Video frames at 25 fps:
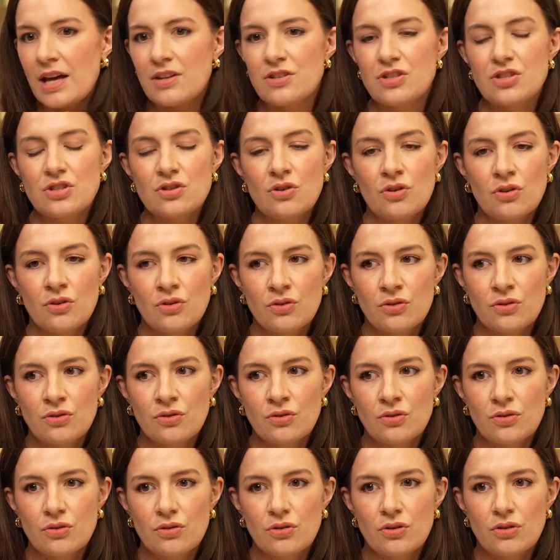so
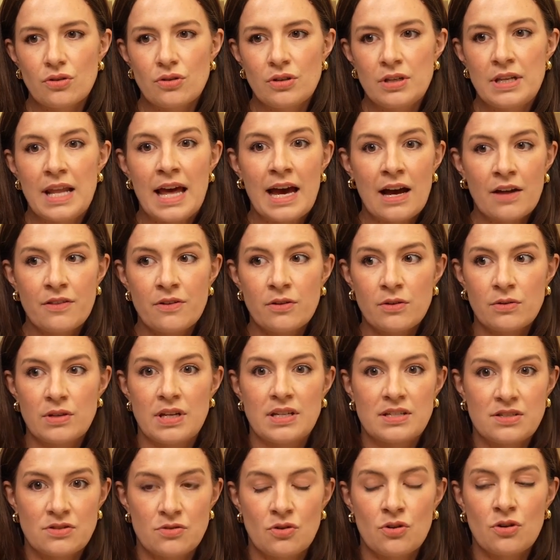now that
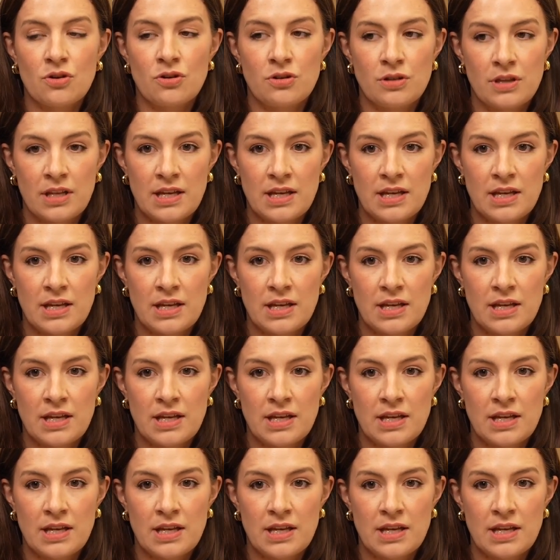it's known,